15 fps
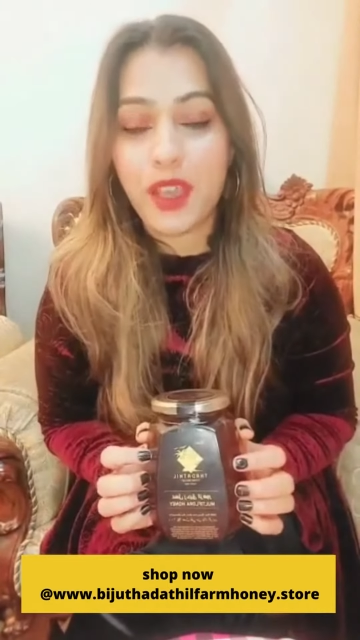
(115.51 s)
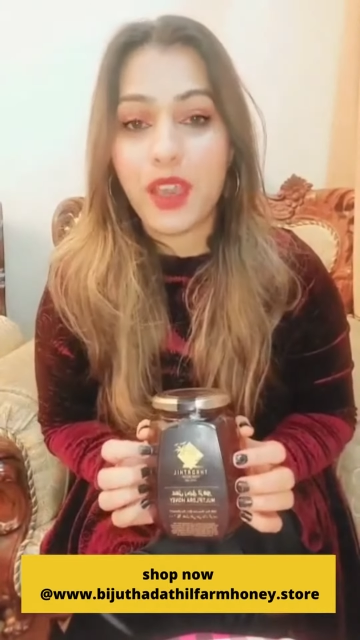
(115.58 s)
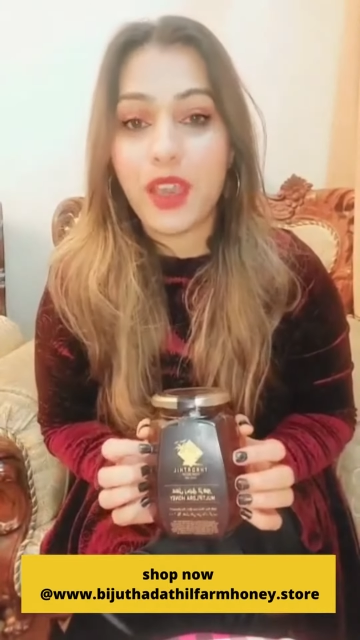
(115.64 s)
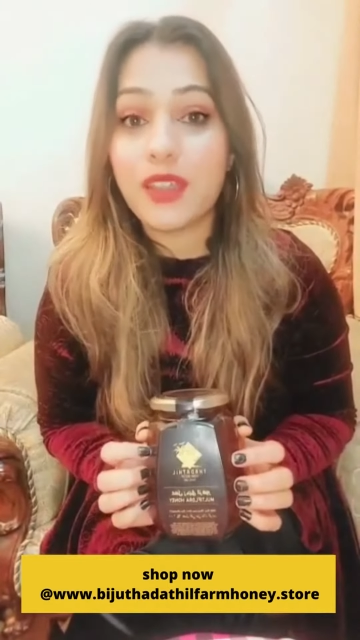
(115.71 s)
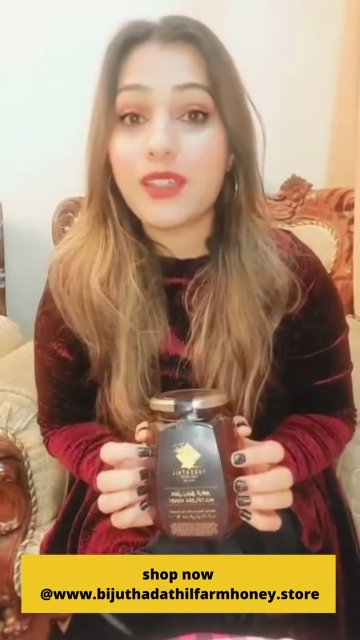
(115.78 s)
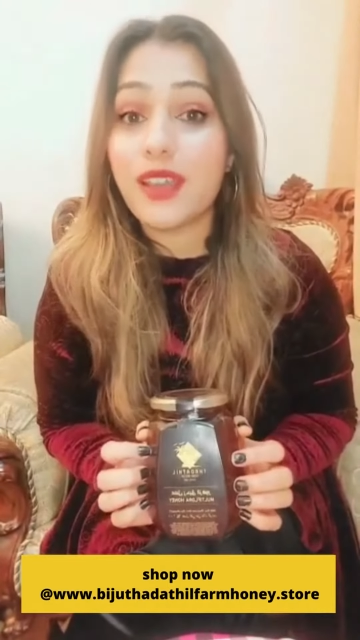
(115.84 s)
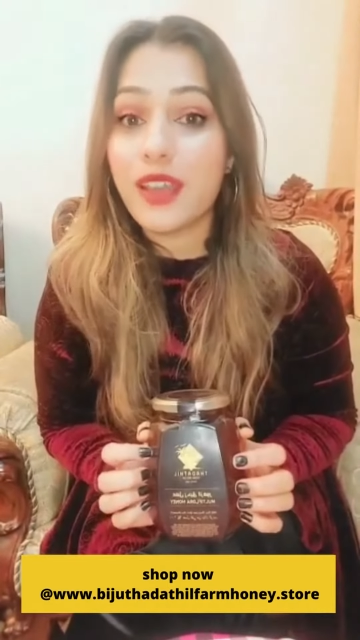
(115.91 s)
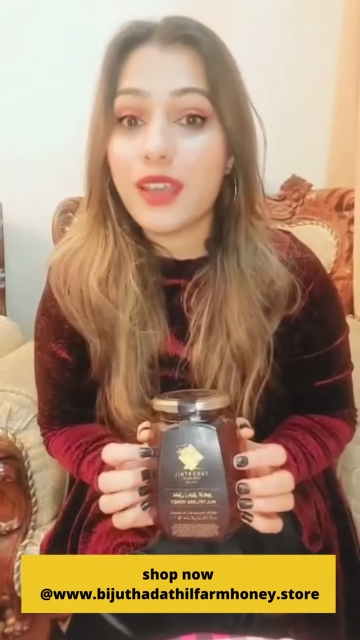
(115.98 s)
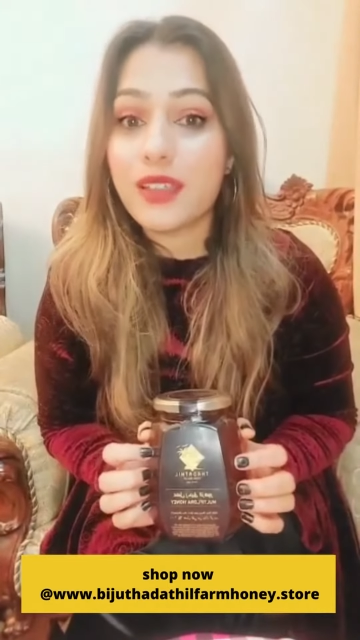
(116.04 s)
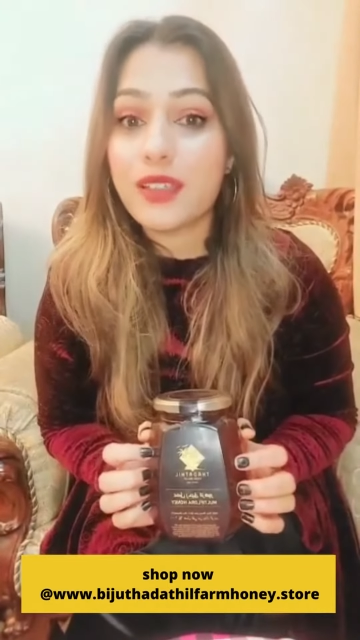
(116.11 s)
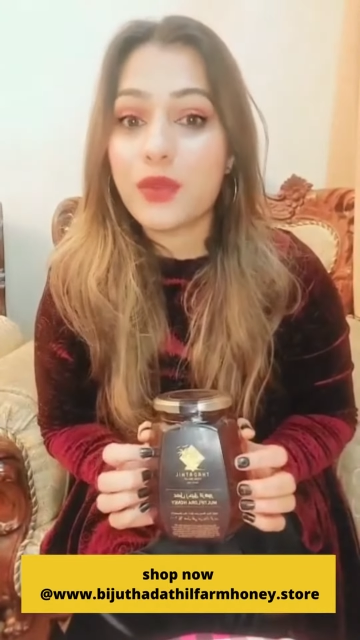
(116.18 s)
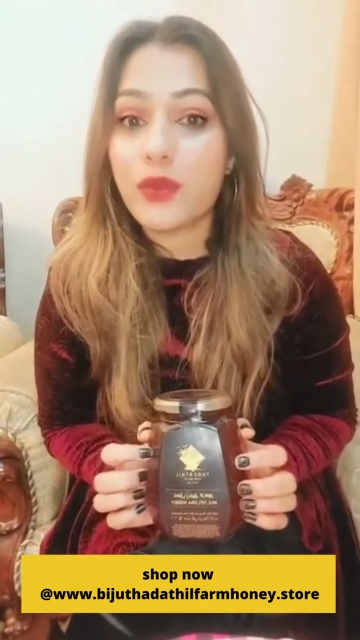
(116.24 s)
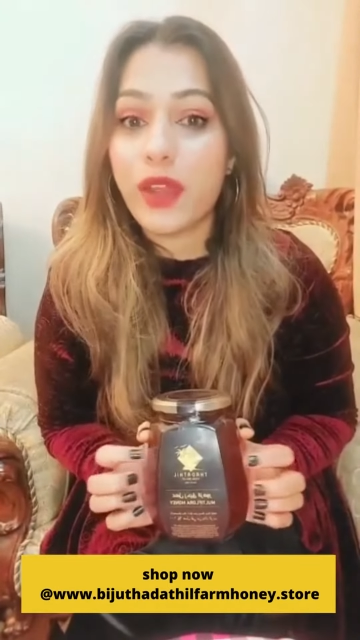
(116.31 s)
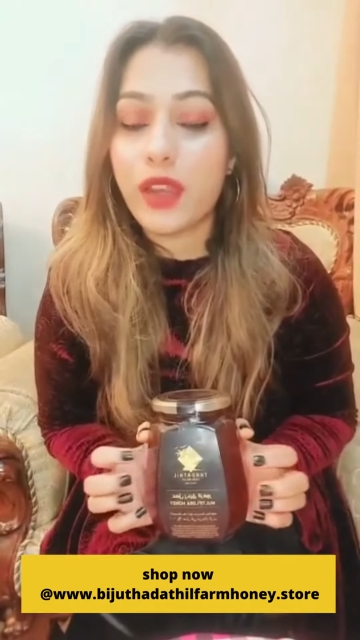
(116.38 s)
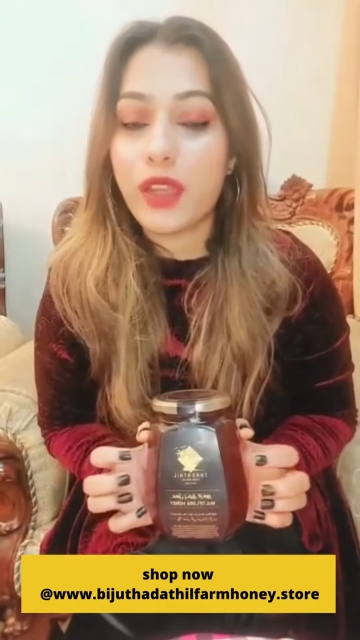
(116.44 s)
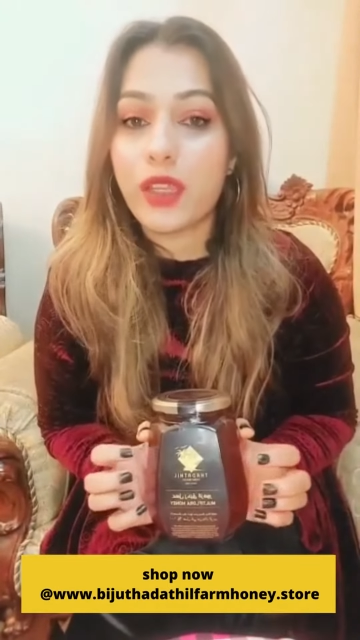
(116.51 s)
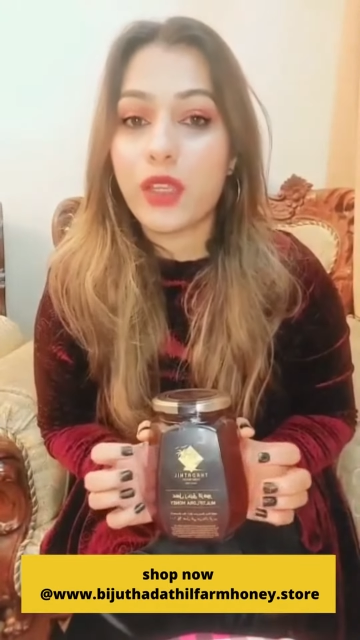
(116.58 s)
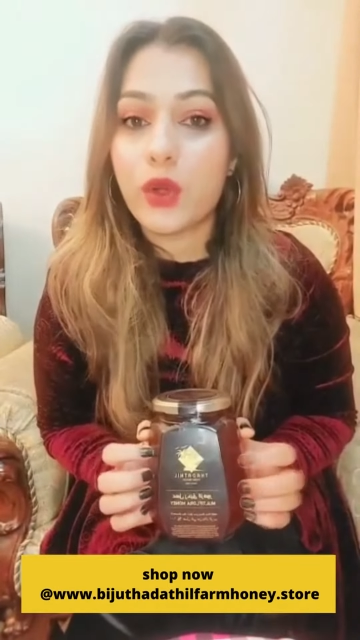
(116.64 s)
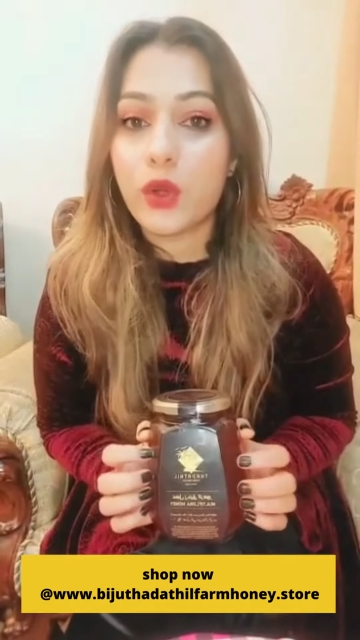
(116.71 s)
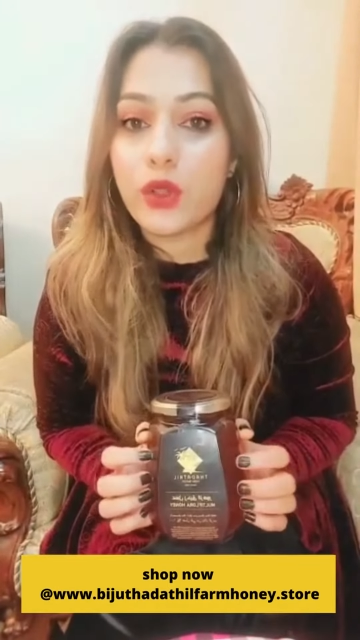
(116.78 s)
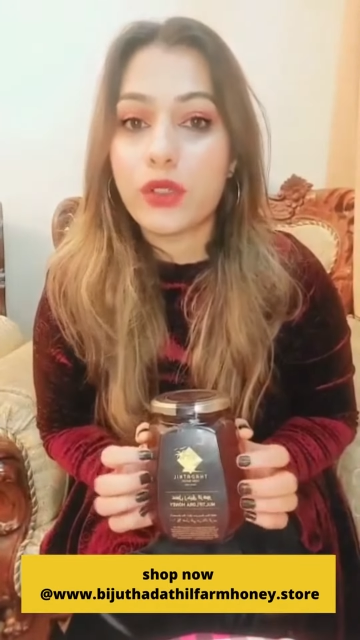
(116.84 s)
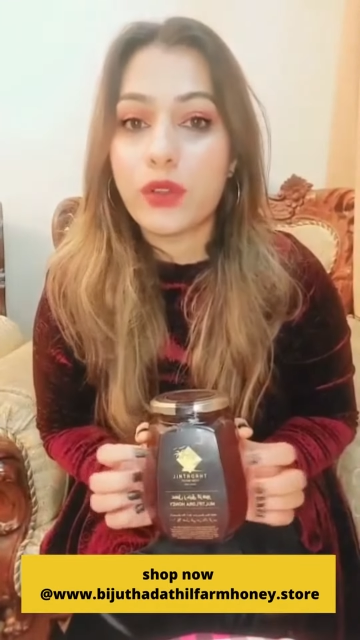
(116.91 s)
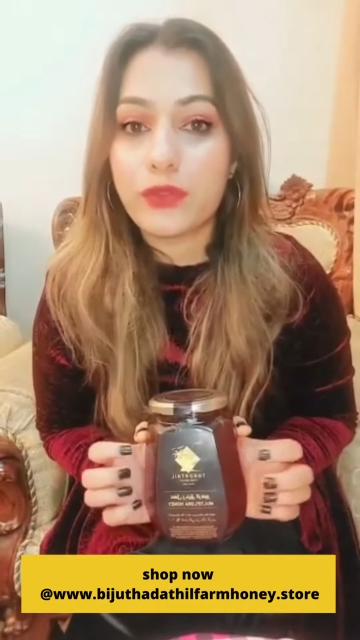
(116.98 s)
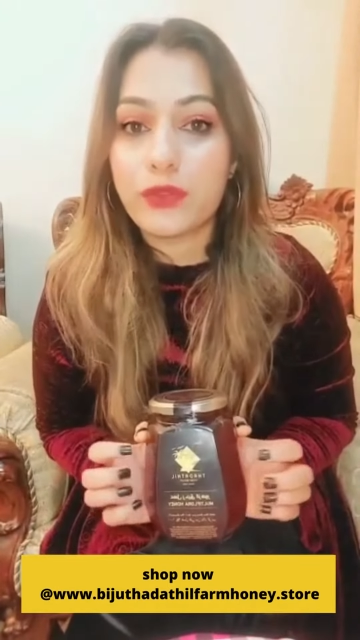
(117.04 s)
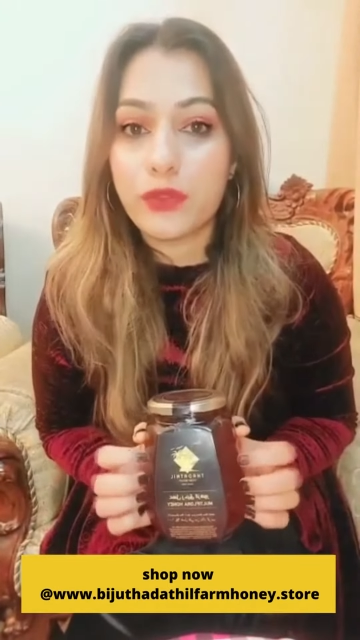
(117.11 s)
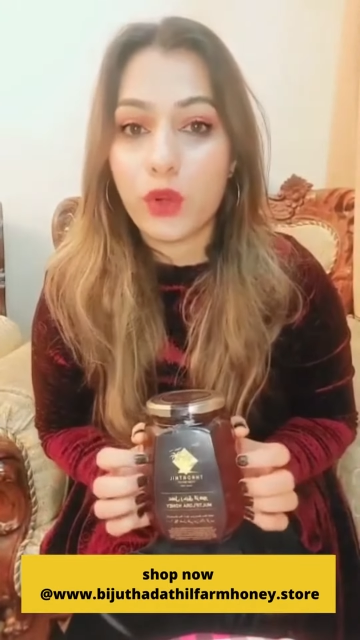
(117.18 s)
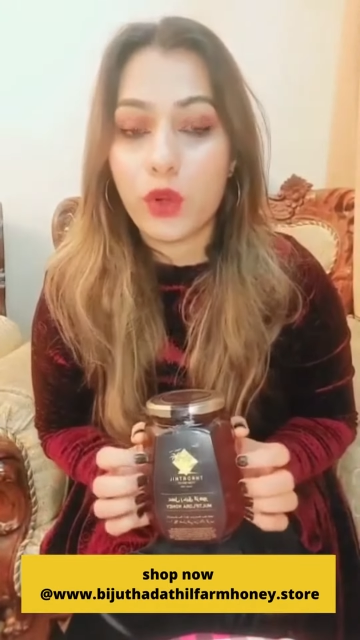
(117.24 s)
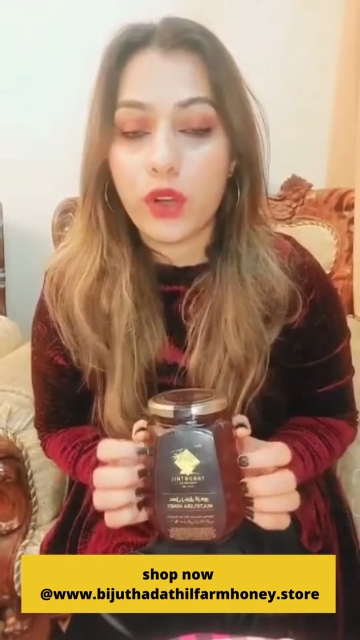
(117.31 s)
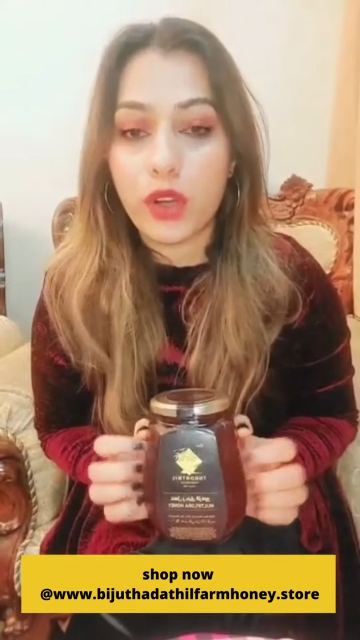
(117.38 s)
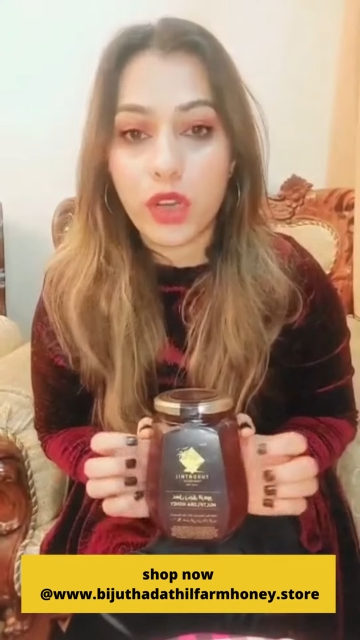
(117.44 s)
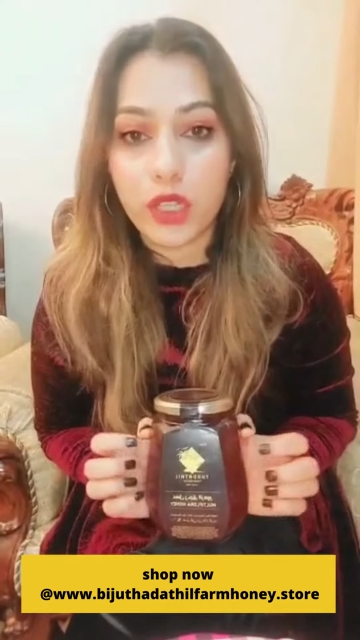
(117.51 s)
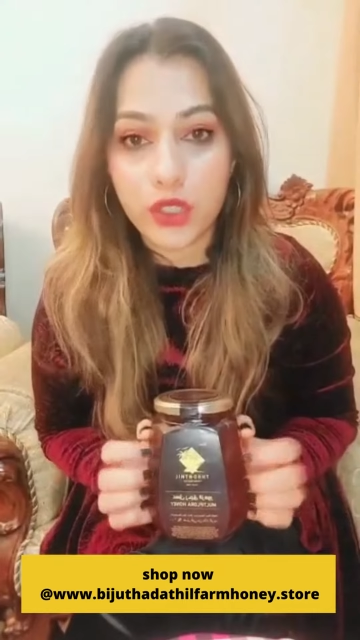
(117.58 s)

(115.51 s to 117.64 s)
It is very good for